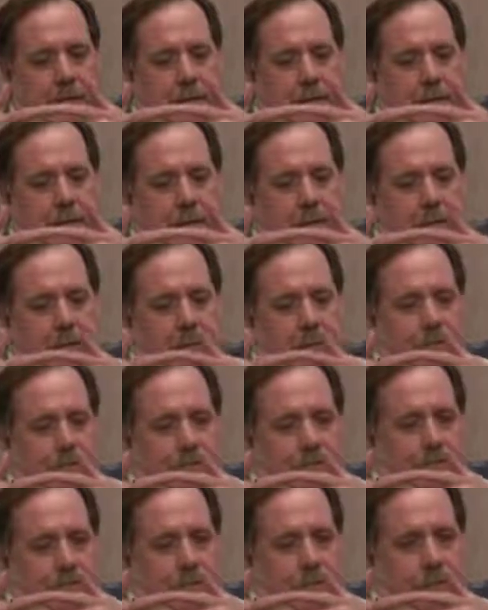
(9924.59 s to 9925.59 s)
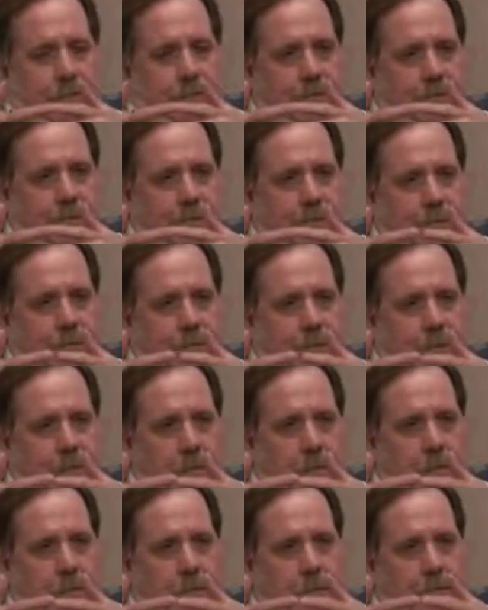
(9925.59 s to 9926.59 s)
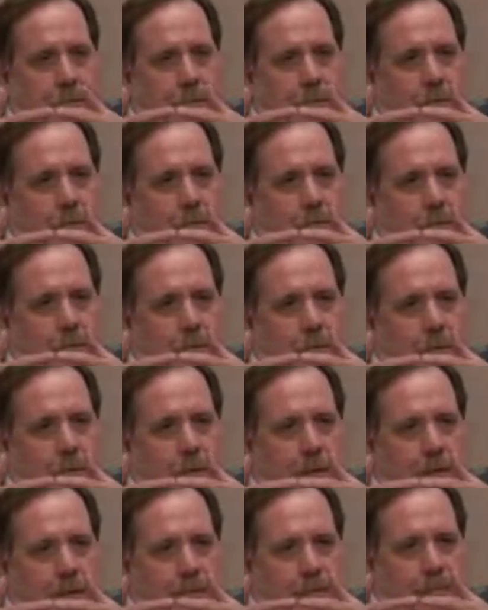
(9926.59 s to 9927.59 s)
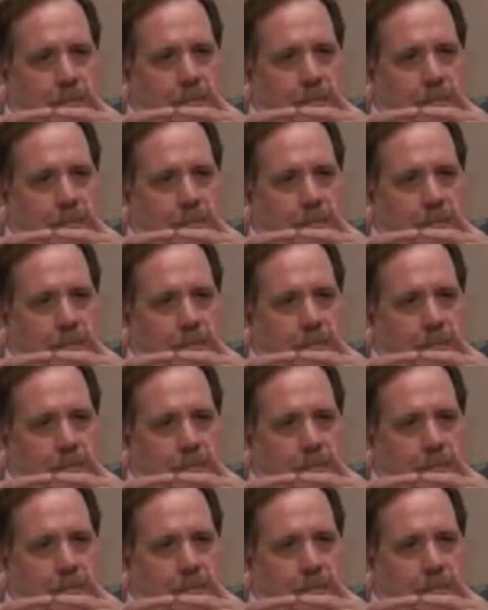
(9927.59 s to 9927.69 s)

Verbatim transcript: and that was a fee for service program with Boeing,